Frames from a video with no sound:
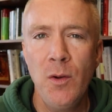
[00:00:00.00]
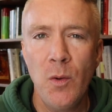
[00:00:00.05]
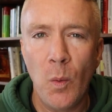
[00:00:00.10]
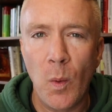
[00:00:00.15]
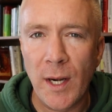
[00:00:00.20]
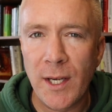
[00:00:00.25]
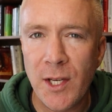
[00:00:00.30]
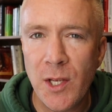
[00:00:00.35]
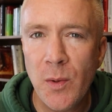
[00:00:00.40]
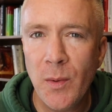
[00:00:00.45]

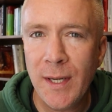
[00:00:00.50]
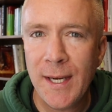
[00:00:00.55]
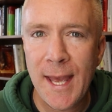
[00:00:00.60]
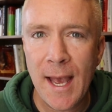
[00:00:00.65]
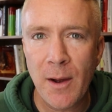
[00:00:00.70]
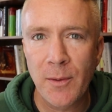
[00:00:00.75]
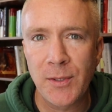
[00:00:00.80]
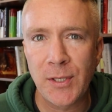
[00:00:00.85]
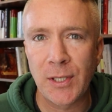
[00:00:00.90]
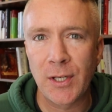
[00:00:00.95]
When you
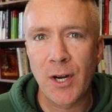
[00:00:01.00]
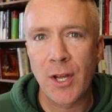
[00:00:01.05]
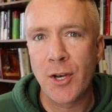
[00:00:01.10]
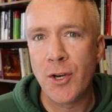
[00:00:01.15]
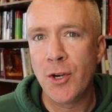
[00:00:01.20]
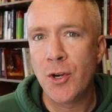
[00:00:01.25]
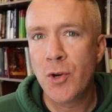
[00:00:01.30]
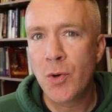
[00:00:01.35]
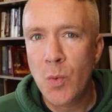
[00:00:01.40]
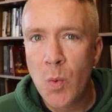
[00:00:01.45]
encounter a
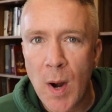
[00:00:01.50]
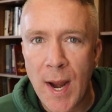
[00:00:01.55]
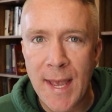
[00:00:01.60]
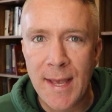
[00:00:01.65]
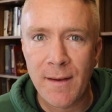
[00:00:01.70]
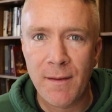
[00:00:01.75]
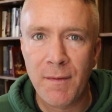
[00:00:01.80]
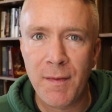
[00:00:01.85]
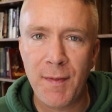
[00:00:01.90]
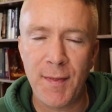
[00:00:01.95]
new way
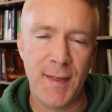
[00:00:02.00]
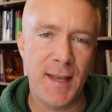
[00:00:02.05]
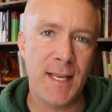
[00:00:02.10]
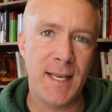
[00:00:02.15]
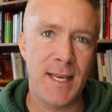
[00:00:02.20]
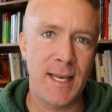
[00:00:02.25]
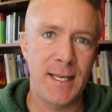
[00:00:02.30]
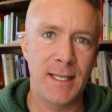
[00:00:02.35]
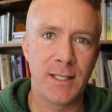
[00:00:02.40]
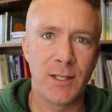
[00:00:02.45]
of
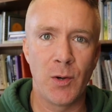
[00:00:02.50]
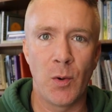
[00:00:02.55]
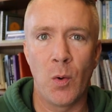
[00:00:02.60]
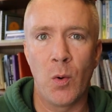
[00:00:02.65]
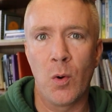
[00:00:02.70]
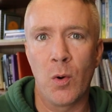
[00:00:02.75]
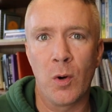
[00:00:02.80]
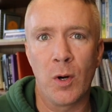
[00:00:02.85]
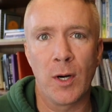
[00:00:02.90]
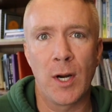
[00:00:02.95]
thinking
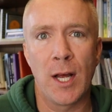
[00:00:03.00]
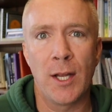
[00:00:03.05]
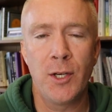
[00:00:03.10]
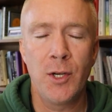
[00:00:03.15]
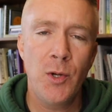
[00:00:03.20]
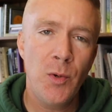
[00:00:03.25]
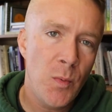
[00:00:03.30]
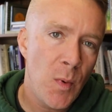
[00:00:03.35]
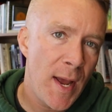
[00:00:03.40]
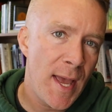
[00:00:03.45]
or a
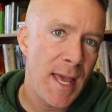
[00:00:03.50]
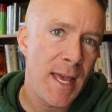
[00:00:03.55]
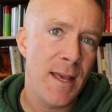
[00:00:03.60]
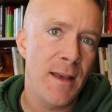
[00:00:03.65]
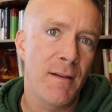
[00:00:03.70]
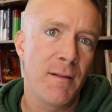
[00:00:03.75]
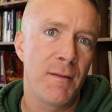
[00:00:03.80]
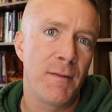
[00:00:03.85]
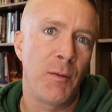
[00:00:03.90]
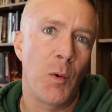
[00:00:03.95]
new way
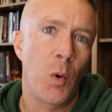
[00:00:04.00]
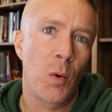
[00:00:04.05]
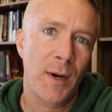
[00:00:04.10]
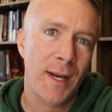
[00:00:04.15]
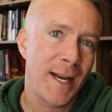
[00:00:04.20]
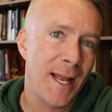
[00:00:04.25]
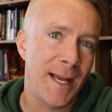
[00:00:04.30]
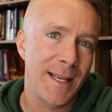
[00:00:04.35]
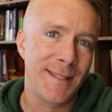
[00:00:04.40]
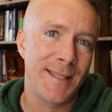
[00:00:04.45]
of
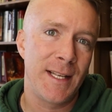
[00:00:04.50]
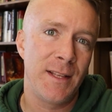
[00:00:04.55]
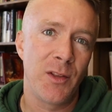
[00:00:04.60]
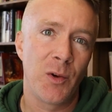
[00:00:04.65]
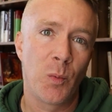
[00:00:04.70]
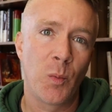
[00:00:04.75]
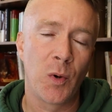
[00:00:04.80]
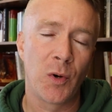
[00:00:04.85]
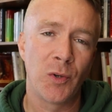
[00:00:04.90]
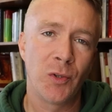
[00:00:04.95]
organizing the
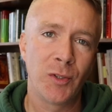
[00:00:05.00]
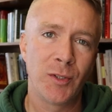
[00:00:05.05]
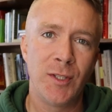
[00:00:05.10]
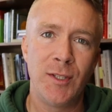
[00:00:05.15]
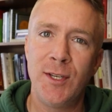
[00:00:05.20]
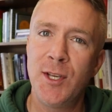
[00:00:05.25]
world,